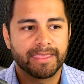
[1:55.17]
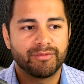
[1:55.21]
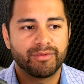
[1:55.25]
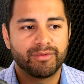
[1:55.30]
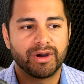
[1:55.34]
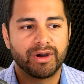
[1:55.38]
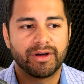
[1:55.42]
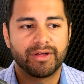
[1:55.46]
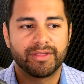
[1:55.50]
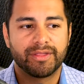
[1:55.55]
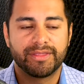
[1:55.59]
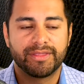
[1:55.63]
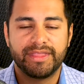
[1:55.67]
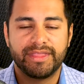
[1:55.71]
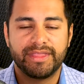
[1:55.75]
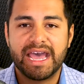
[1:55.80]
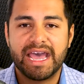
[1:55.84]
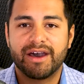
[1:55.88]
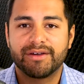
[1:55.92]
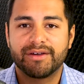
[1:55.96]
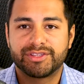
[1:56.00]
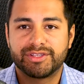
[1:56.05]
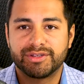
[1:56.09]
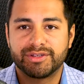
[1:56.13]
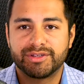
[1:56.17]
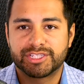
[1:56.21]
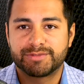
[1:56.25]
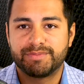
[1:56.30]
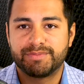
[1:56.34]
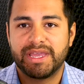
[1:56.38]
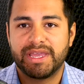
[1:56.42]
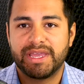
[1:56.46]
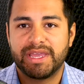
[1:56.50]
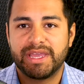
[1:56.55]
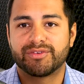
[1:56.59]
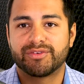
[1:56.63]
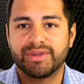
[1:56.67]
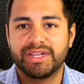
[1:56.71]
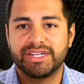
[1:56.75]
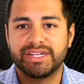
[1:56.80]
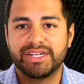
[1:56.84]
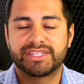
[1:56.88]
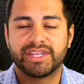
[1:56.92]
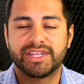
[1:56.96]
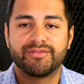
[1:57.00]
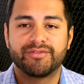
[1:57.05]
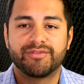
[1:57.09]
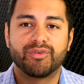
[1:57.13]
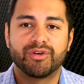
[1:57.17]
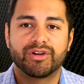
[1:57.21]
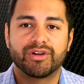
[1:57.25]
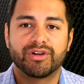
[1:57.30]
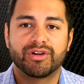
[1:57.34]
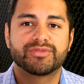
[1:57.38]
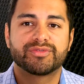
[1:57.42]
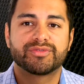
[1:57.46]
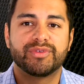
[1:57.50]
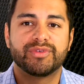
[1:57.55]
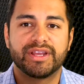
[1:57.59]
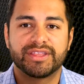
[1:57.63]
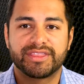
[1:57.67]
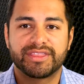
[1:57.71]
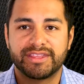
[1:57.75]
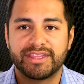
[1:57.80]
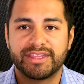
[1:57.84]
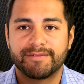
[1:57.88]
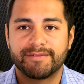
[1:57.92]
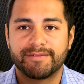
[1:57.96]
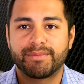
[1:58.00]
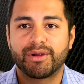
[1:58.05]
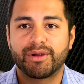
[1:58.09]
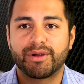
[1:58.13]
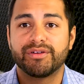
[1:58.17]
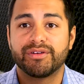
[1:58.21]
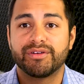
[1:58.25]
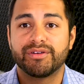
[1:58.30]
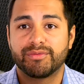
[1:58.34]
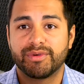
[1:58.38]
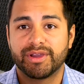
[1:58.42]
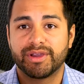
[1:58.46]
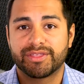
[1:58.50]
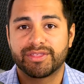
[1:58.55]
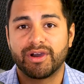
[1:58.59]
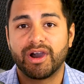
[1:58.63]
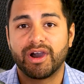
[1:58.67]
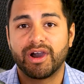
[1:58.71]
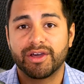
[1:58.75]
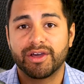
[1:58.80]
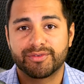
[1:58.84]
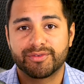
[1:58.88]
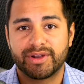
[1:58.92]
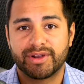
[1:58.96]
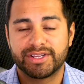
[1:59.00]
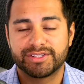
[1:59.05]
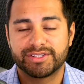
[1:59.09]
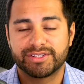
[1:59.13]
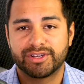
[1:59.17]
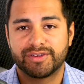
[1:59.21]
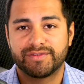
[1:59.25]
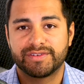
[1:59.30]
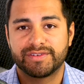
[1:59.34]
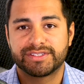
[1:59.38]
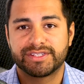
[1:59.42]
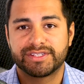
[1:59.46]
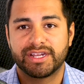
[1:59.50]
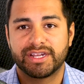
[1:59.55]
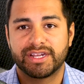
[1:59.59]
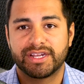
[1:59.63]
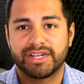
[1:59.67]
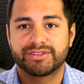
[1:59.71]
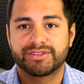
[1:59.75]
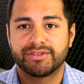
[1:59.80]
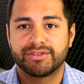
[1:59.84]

Well, now to expand their reach, they've worked with and they've partnered with authorized service centers.